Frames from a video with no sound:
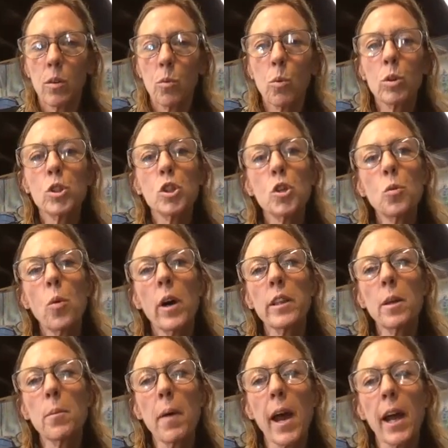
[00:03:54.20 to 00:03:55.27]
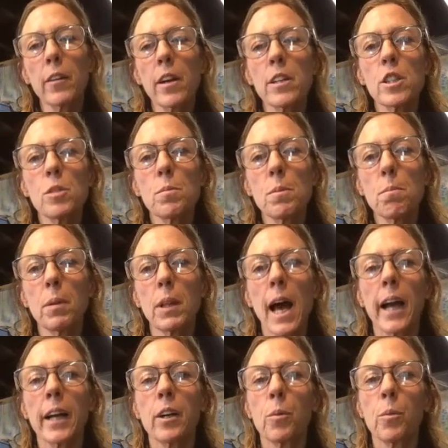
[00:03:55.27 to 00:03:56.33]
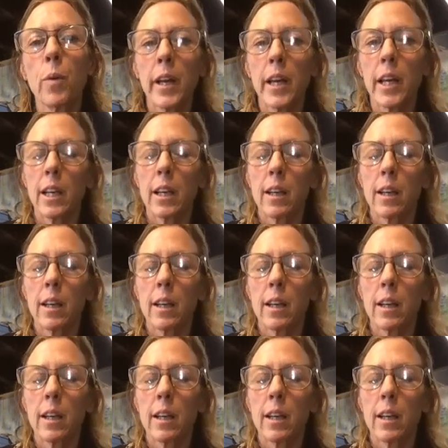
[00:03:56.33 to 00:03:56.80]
Well, do you want the background to be black or white?